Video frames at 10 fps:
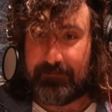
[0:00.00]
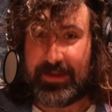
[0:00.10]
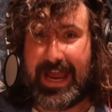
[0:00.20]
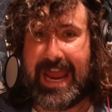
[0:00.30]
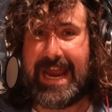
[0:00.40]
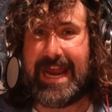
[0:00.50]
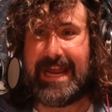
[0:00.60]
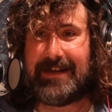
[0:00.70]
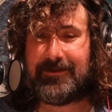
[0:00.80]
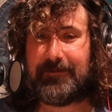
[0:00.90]

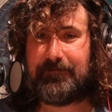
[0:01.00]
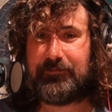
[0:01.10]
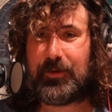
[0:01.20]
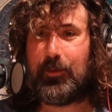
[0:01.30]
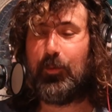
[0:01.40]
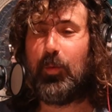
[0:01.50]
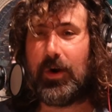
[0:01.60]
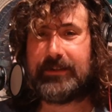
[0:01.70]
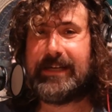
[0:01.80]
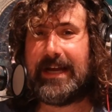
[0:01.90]
And
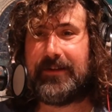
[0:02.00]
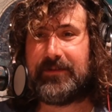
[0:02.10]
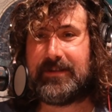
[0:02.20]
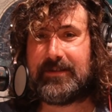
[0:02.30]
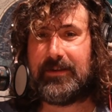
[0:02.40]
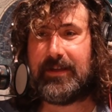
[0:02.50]
working out of this